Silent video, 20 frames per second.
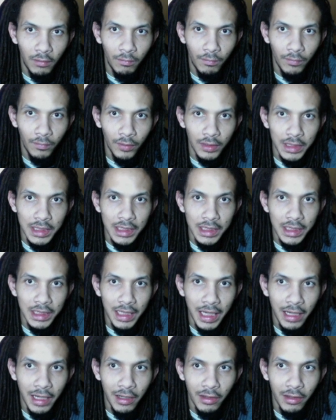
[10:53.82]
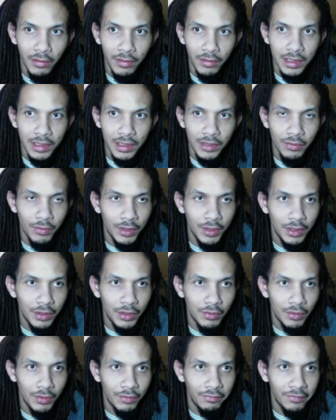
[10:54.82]
Let's see how this
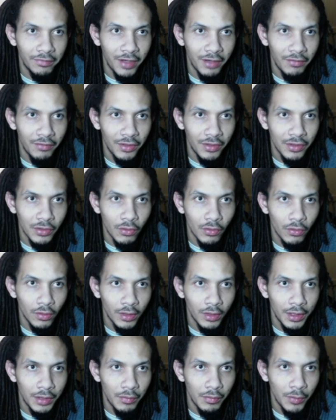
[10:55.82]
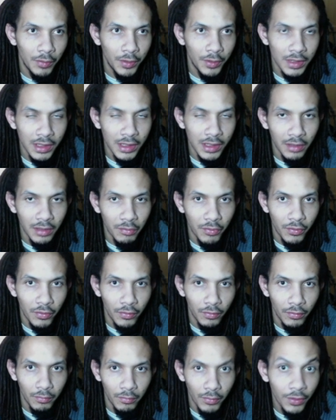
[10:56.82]
2025 has correlated with the stock
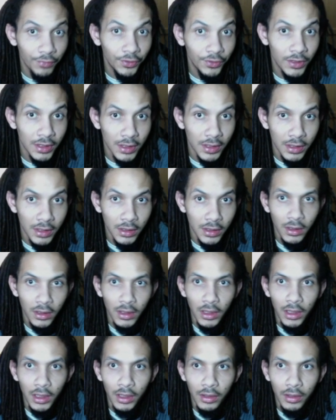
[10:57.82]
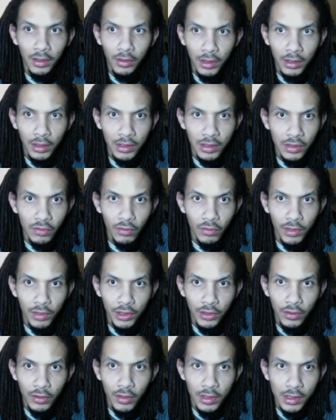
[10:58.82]
previously in historic
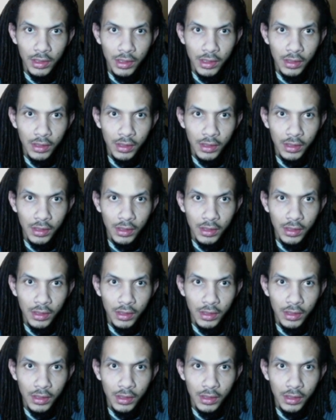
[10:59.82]
charts,